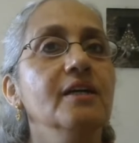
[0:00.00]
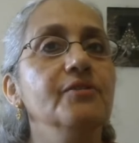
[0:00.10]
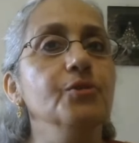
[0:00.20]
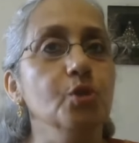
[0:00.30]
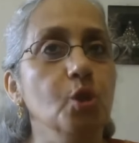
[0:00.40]

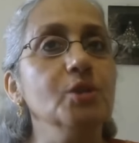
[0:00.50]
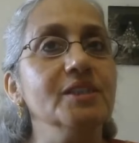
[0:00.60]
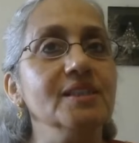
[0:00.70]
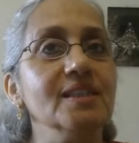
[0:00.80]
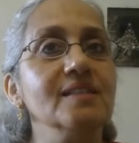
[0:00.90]
you know
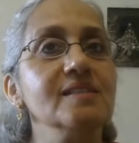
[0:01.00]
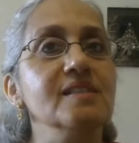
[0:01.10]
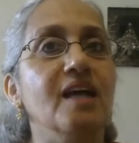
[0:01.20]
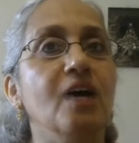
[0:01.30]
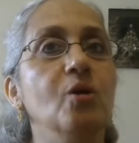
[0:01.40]
that there is
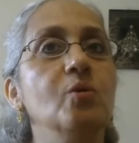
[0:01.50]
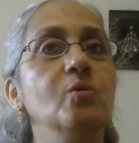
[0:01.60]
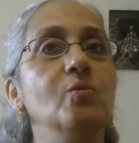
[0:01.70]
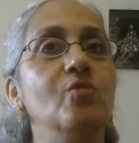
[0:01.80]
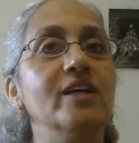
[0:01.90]

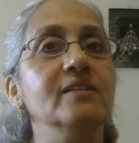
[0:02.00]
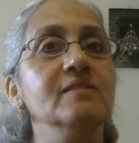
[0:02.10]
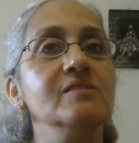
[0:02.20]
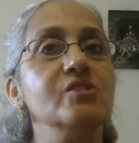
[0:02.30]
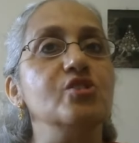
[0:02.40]
now
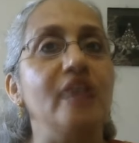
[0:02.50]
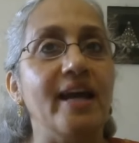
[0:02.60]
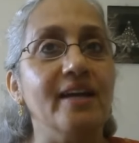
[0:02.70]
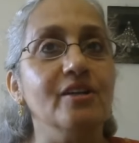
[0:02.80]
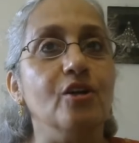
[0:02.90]
one
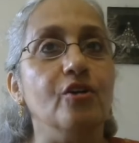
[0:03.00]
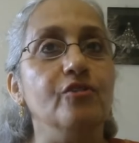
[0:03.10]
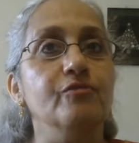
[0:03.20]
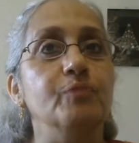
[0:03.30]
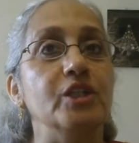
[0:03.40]
strand
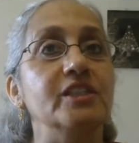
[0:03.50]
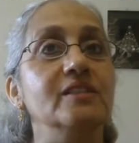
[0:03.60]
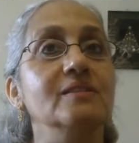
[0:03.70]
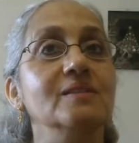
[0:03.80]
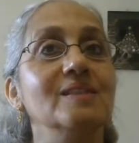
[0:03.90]
of
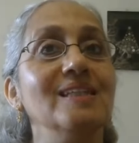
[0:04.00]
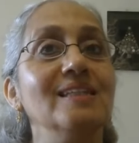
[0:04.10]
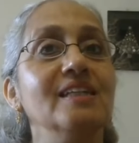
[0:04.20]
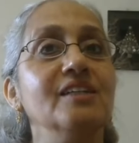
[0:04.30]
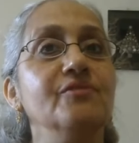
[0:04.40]
political
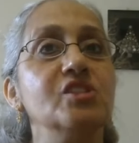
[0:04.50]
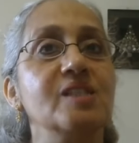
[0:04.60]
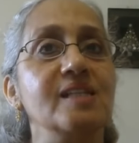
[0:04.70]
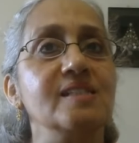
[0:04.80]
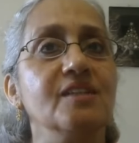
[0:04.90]
thinking which
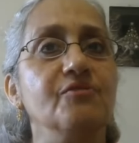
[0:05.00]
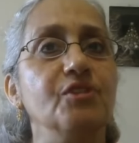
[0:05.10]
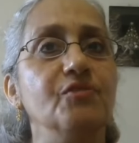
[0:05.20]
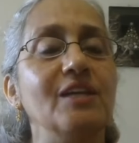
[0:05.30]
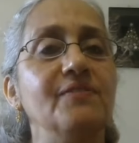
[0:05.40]
says that
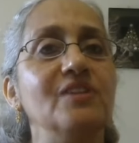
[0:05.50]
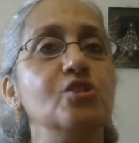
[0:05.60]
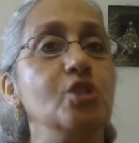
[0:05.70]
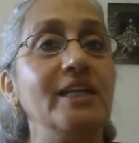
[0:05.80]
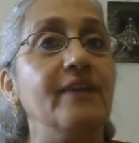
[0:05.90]
we will eventually